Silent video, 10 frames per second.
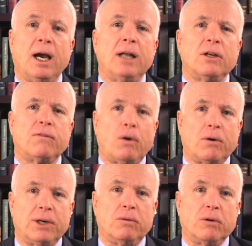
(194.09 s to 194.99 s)
I look
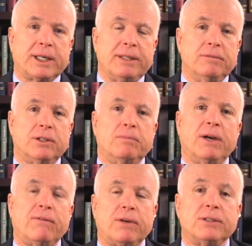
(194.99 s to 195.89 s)
forward to working with
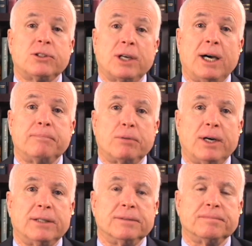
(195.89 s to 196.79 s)
my friend Scott
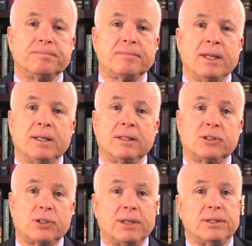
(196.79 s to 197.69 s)
Brown, the
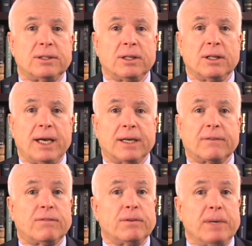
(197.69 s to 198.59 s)

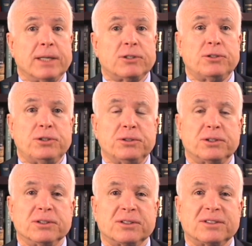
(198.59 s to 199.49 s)
senator-elect from
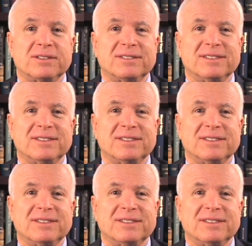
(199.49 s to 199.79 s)
Massachusetts.